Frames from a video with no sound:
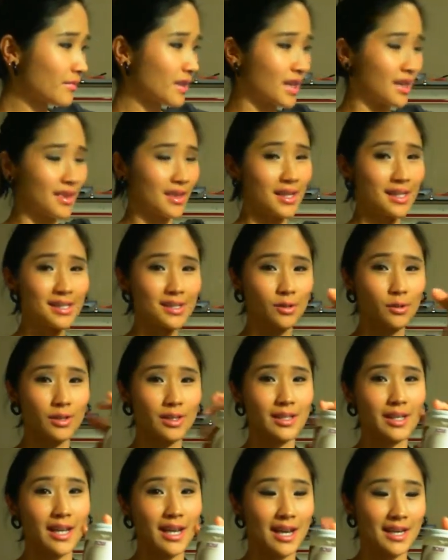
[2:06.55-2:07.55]
And this
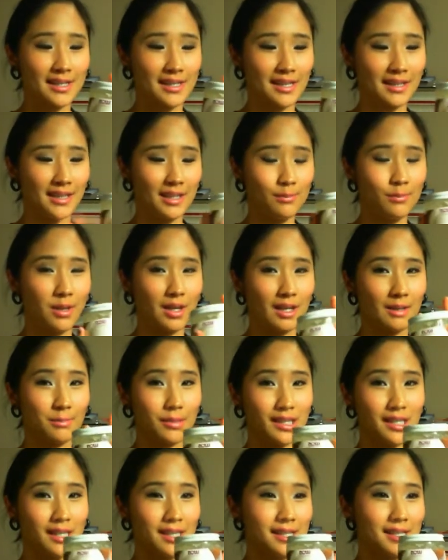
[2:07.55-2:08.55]
oil I accidentally bought
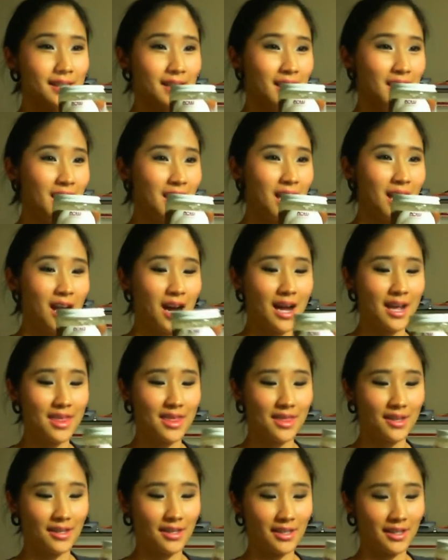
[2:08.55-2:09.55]
because I
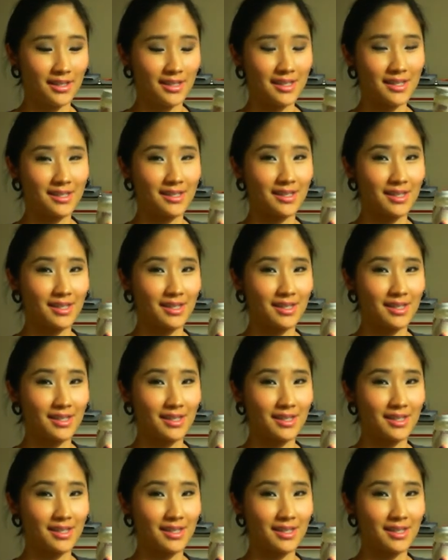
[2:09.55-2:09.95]
thought